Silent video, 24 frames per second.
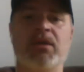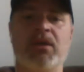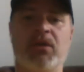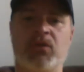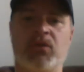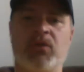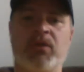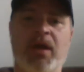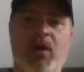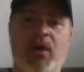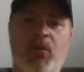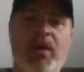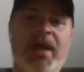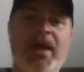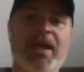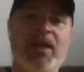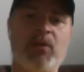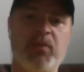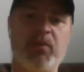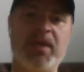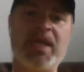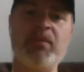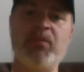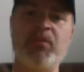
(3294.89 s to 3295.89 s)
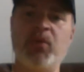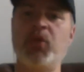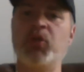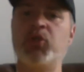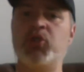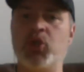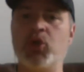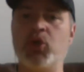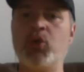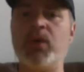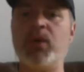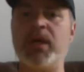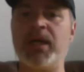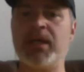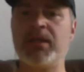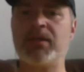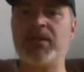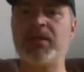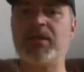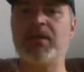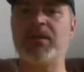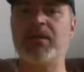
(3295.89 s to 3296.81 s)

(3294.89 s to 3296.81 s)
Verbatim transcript: so that when people do it